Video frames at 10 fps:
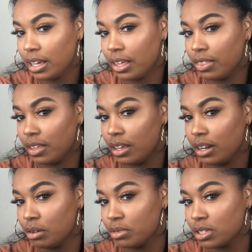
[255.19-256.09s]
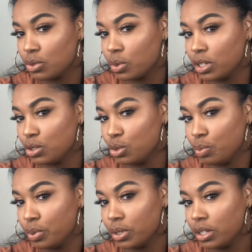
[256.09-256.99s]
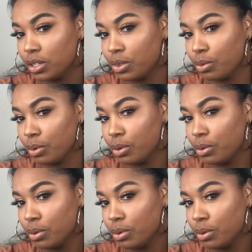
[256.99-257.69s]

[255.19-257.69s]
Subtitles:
and then I'm just going to pull it through.